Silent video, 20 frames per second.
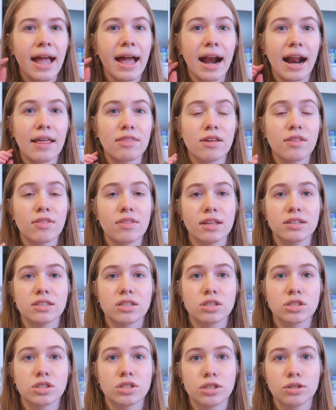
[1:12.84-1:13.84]
And I think this
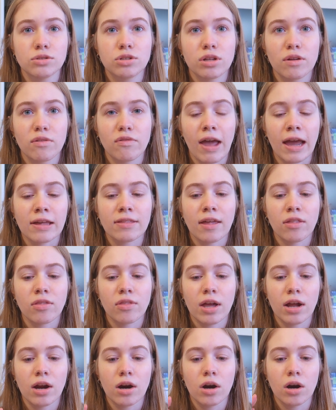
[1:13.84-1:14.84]
is due to the fact that
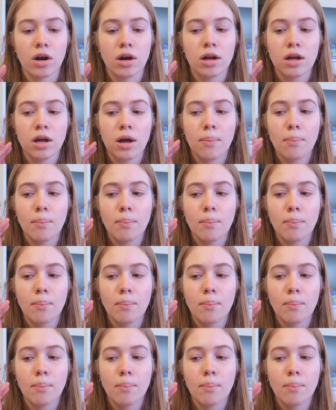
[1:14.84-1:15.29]
they're